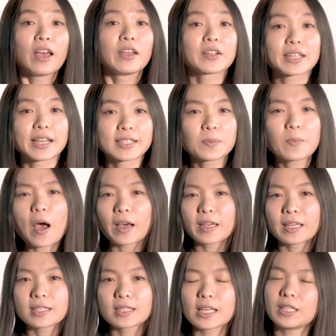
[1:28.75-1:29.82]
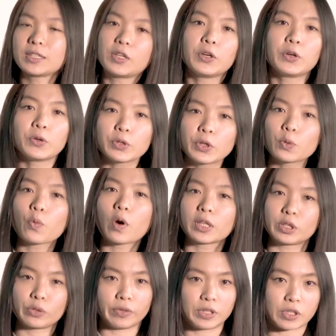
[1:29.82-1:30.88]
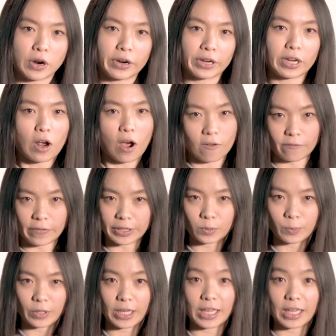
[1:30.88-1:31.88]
Your custom audience is who you want to retarget on Facebook.